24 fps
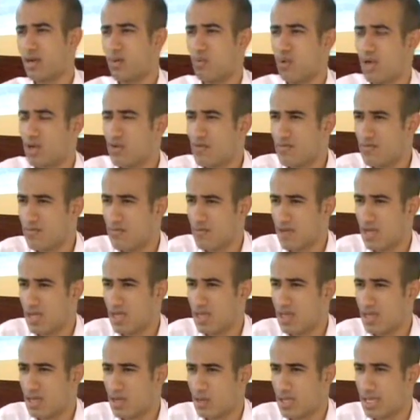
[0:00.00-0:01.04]
one of
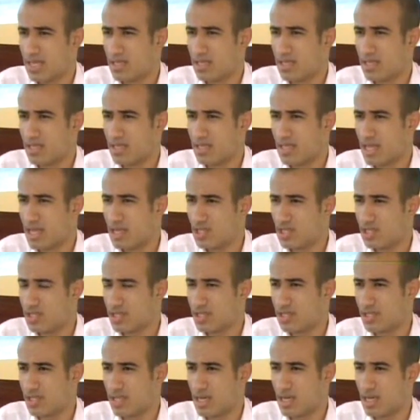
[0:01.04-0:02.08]
the United
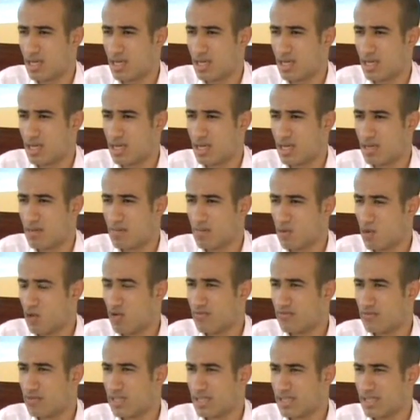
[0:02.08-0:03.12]
Nations
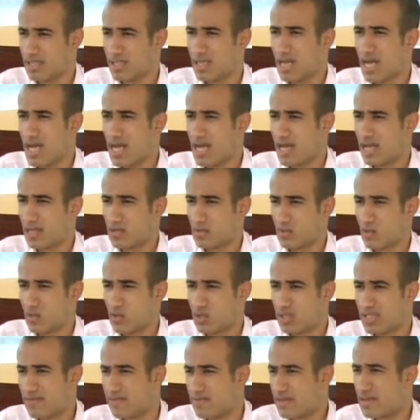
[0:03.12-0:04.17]
conferences. It
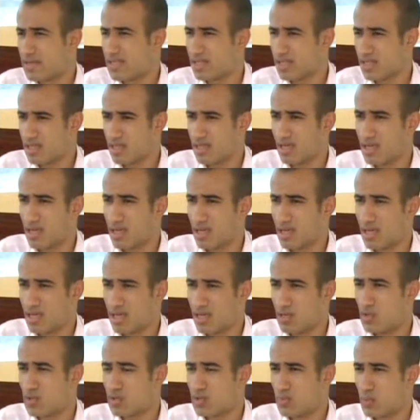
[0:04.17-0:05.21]
was the first
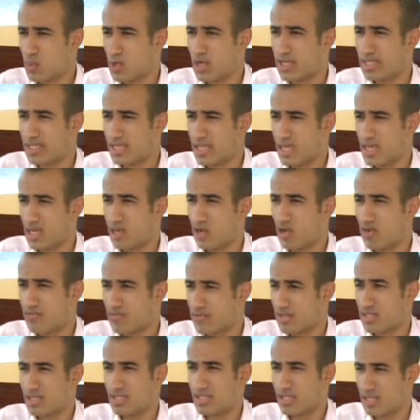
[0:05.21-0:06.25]
youth policy
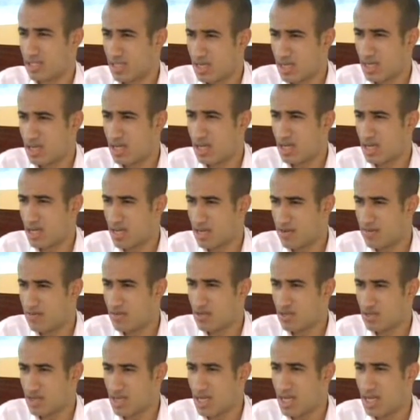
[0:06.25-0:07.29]
conference
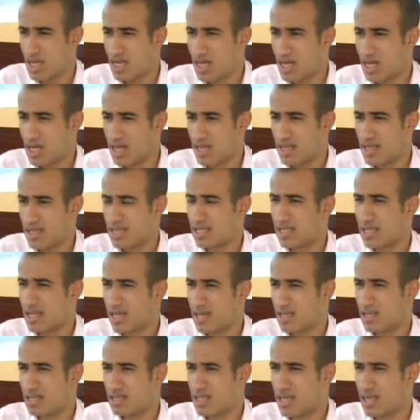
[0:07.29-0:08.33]
ever that
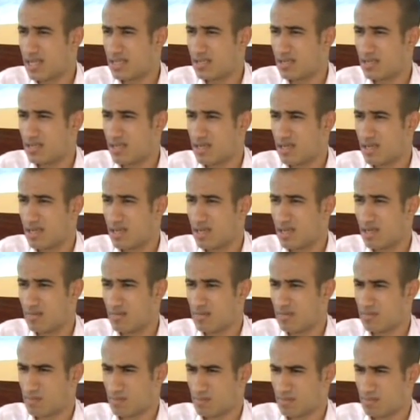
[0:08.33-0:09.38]
held at
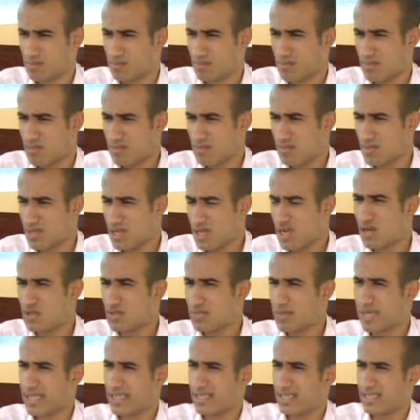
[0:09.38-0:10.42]

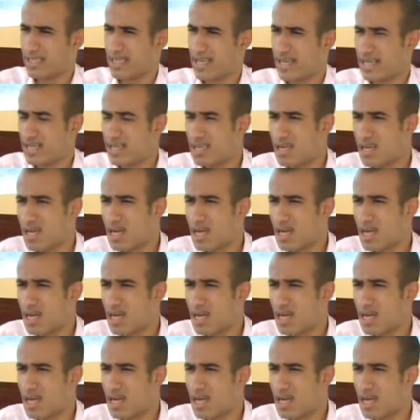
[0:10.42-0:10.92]
Uzbekistan.